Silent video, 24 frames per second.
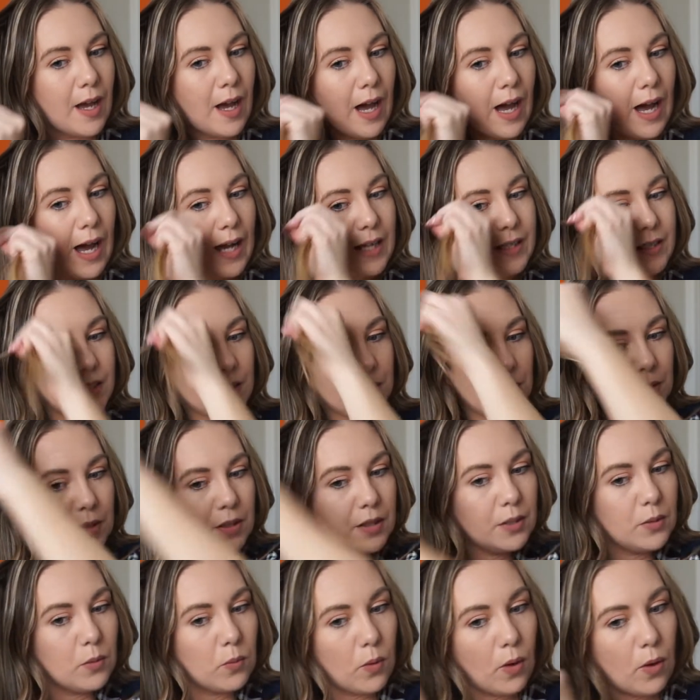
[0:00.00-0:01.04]
I
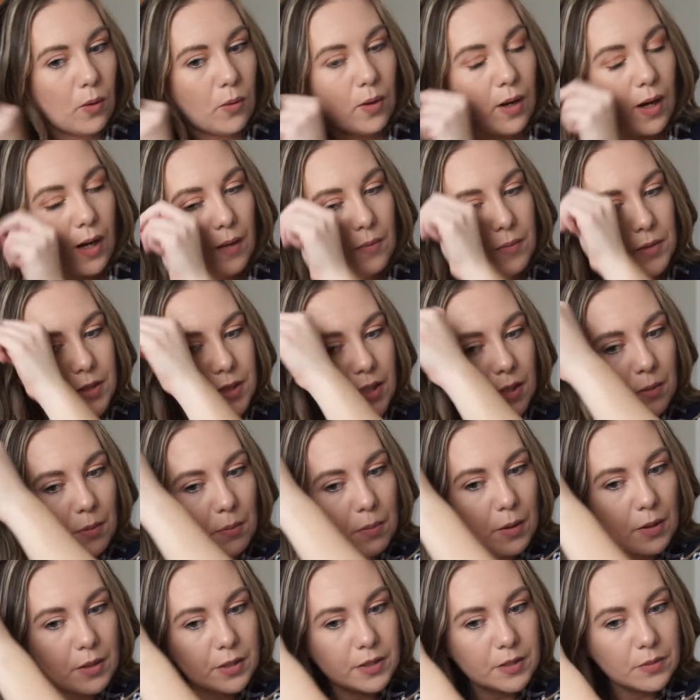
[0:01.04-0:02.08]
typically won't. I'm the type of
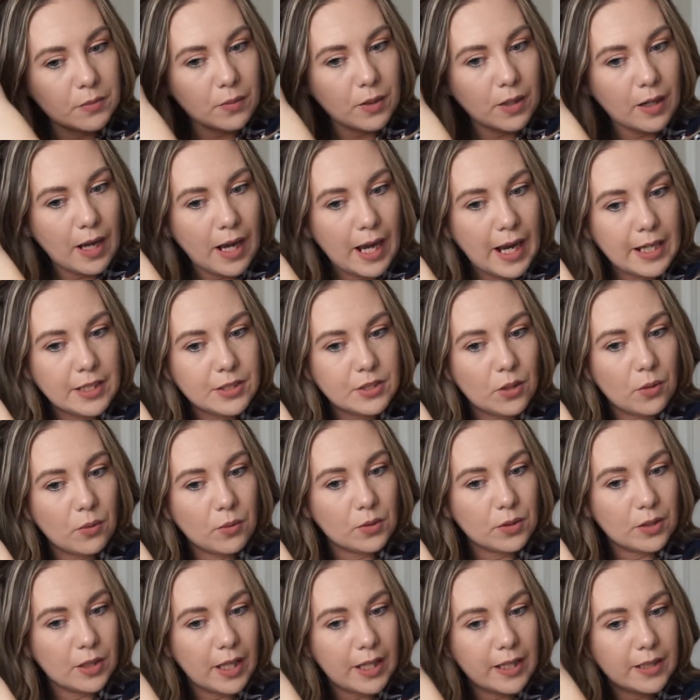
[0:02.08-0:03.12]
person where I
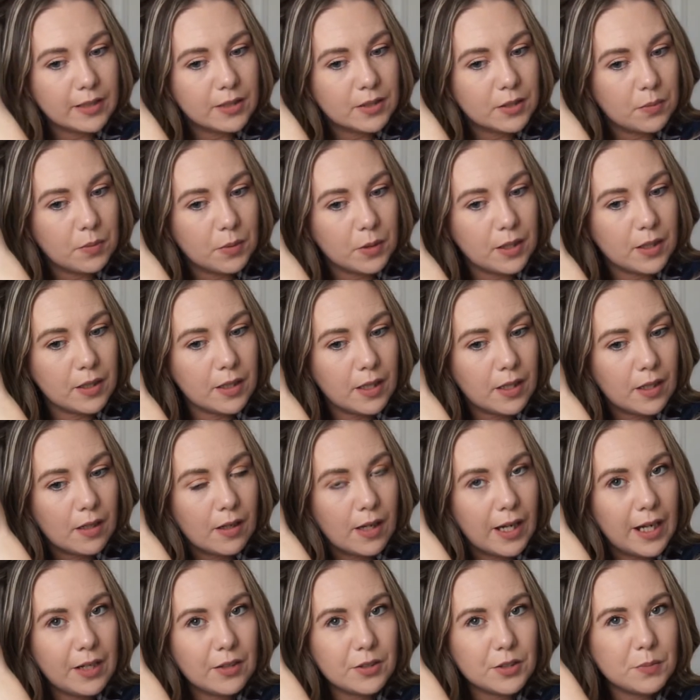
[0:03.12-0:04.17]
don't like to put
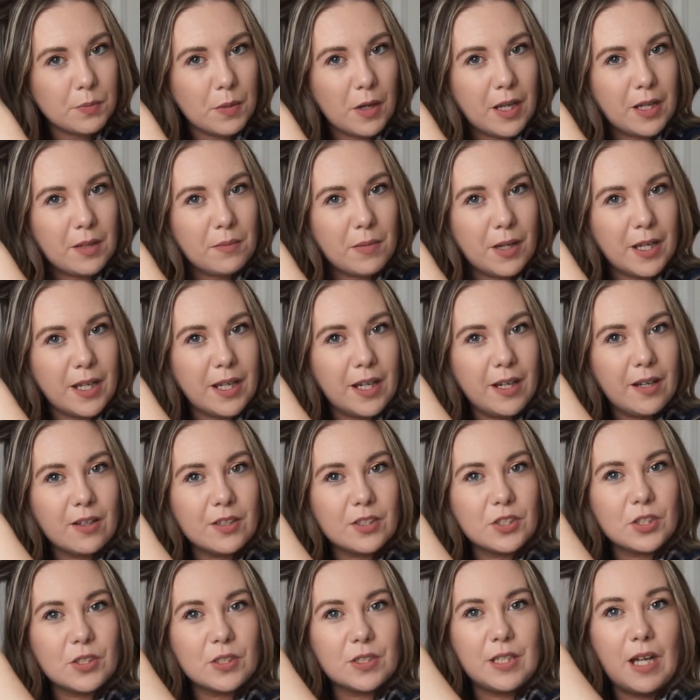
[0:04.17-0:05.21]
hairspray in my hair.
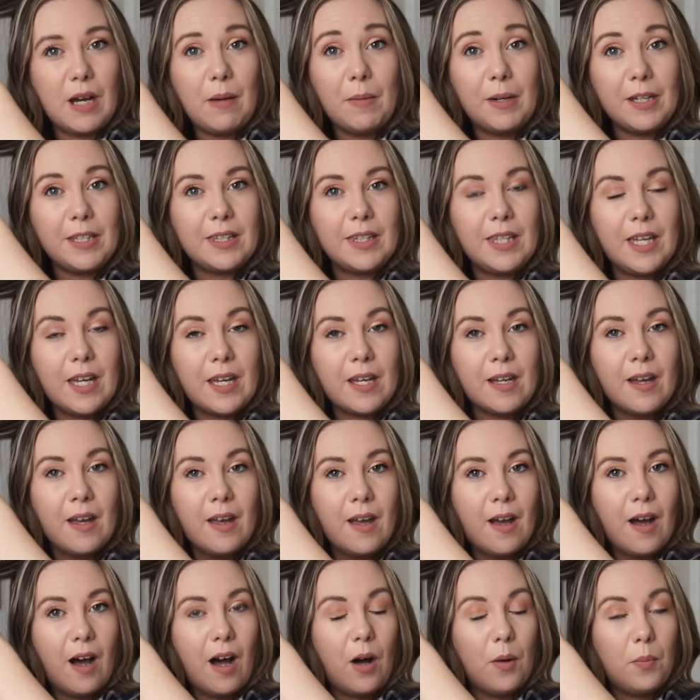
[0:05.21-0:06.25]
It's just not my thing.
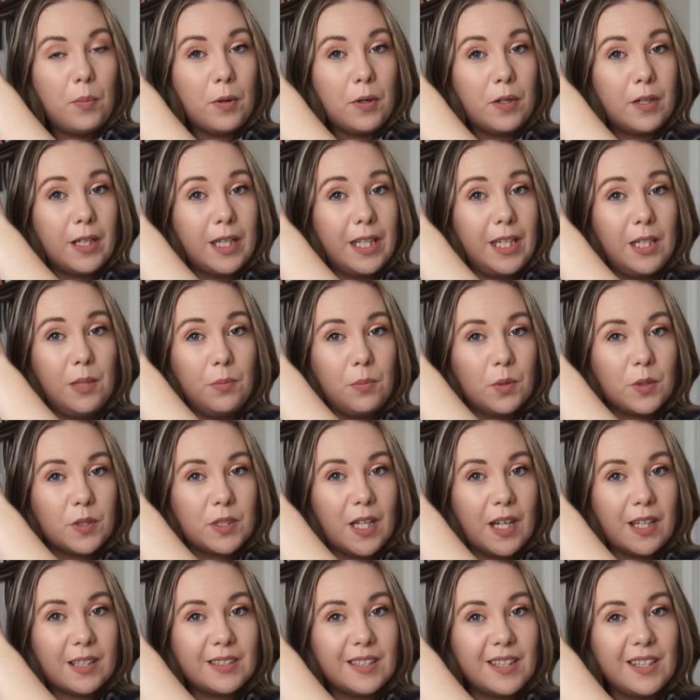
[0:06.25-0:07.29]
I'll put a heat
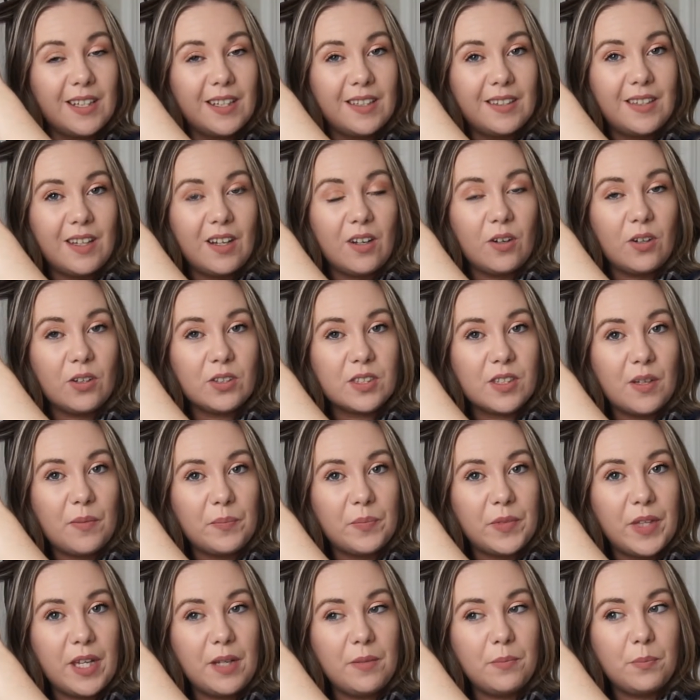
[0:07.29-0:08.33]
protectant in there or
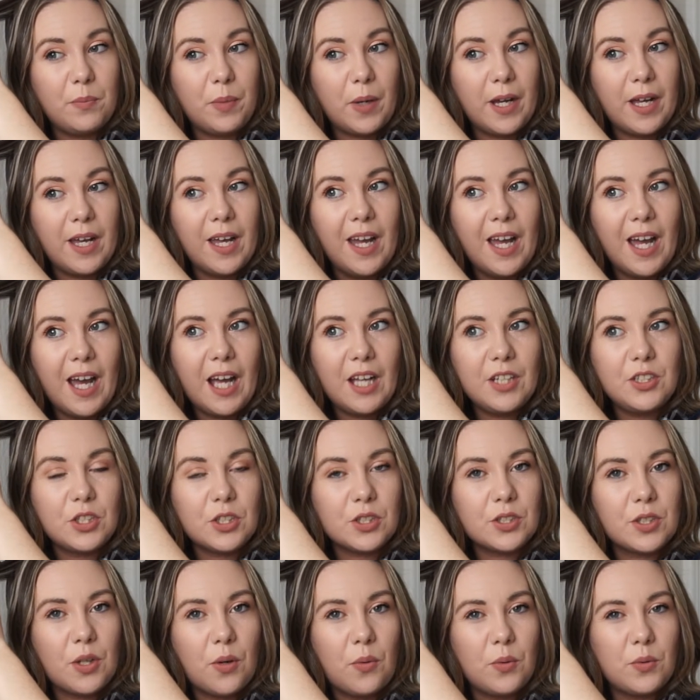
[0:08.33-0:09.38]
something, but I
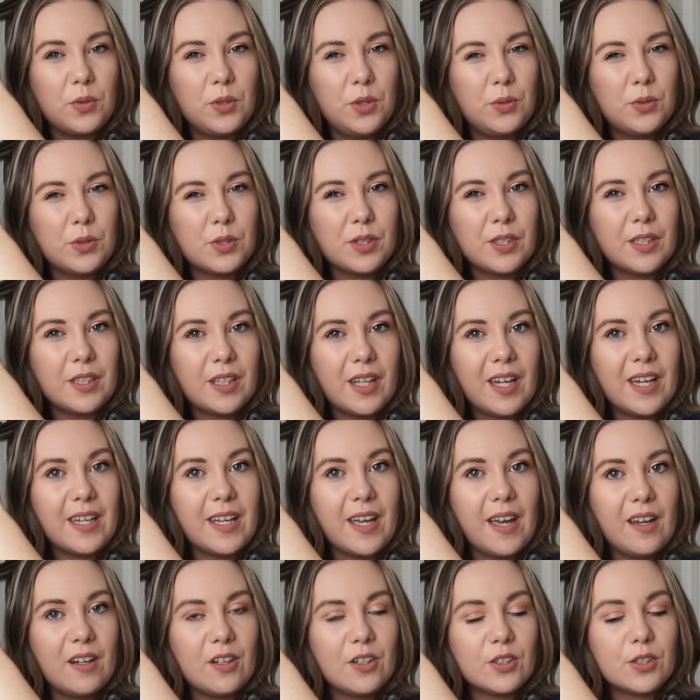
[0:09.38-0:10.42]
just don't usually like
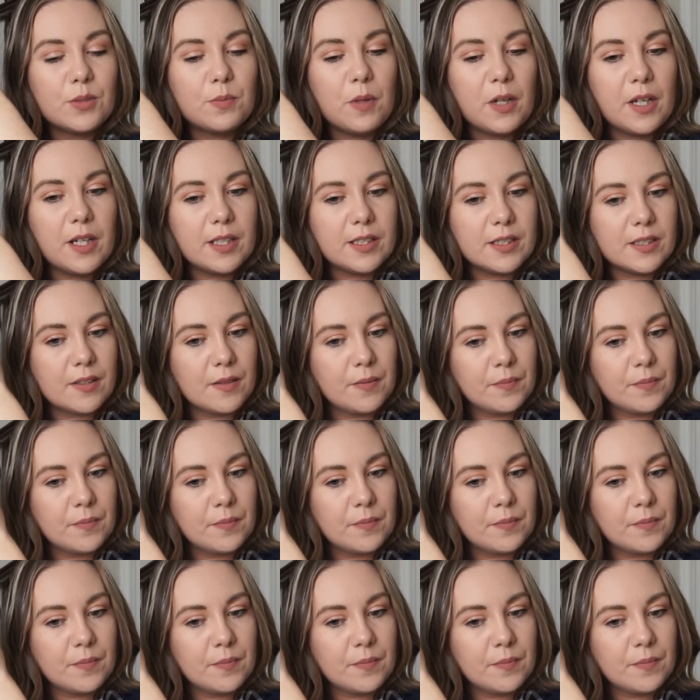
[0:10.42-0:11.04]
hairsprays.